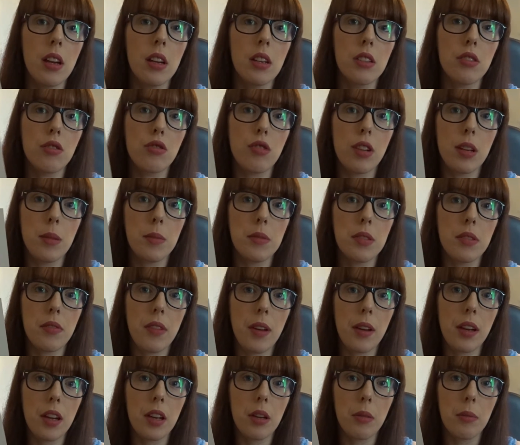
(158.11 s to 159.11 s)
streams of
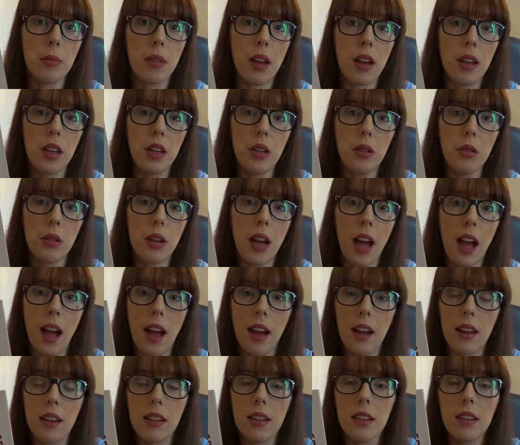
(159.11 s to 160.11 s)
income that you
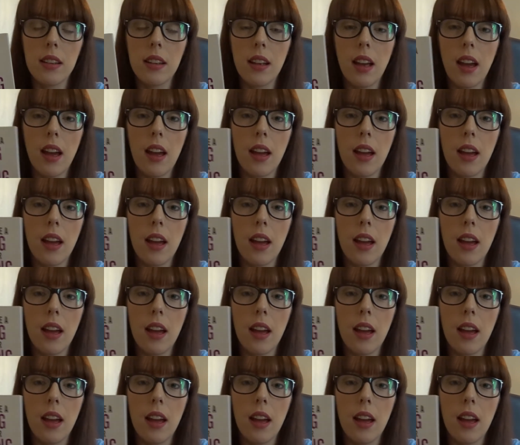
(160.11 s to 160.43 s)
can